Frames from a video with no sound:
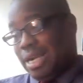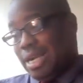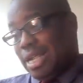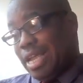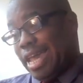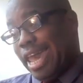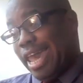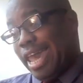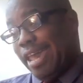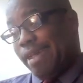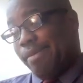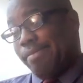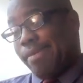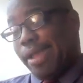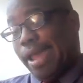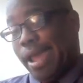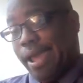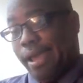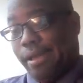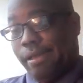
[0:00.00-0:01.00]
came
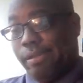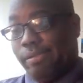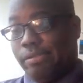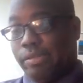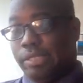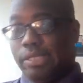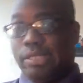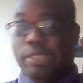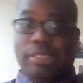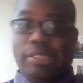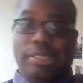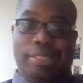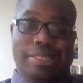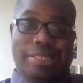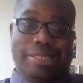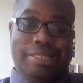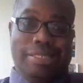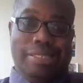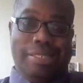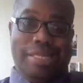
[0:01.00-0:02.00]
down.
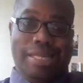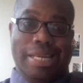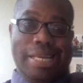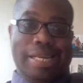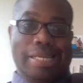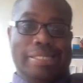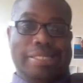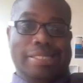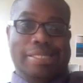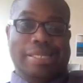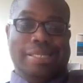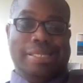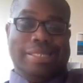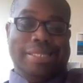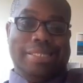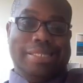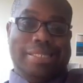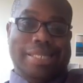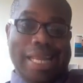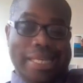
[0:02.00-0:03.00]
His, his
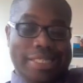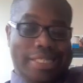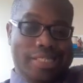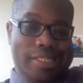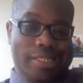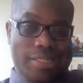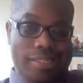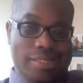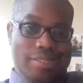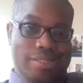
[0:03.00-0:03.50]
intention